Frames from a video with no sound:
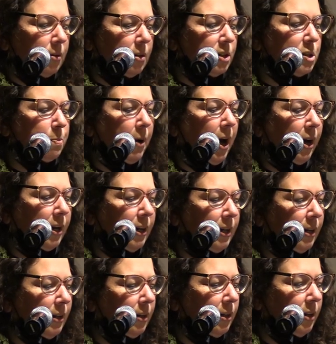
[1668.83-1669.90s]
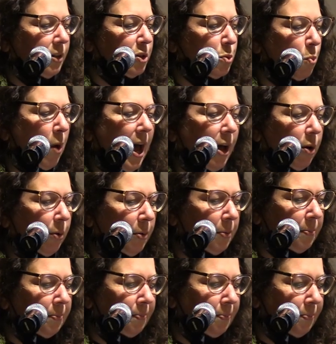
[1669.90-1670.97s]
This body is rattled,
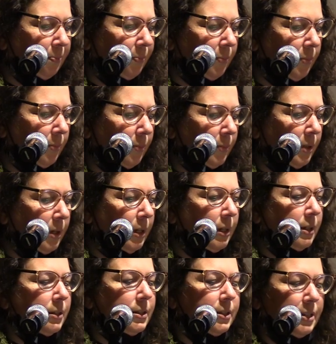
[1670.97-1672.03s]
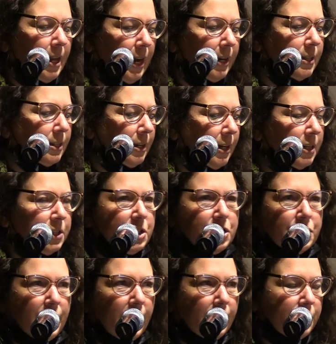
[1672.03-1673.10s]
snakeskin
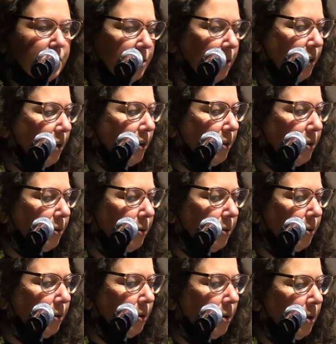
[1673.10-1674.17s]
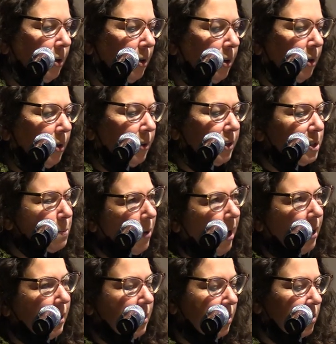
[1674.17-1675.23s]
shed to earth. This
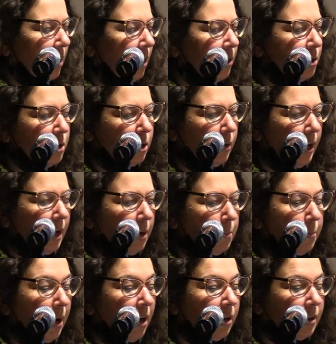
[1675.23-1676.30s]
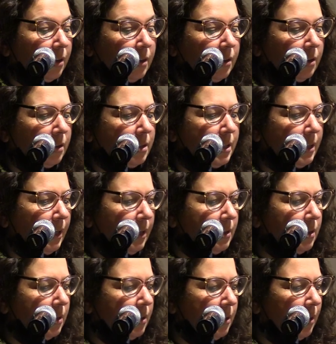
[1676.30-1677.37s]
body is underground bunker,
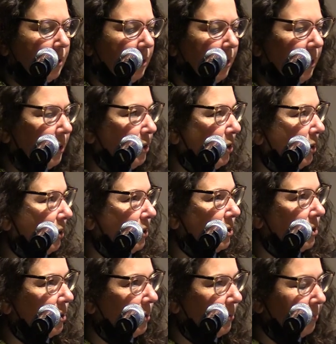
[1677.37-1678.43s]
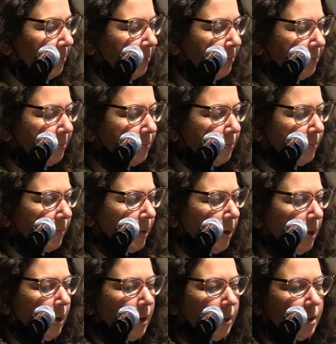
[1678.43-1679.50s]
tent, and earth.
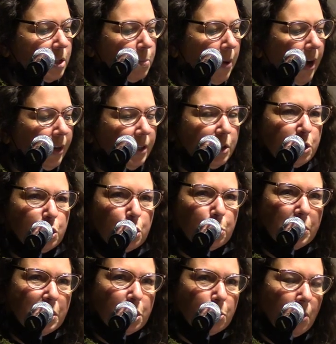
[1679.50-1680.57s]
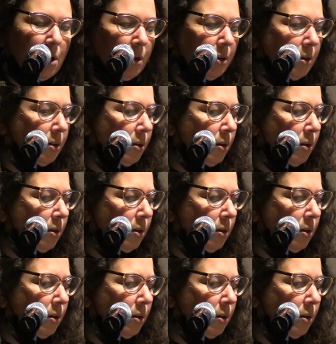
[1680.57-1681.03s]
This body is tree trunk,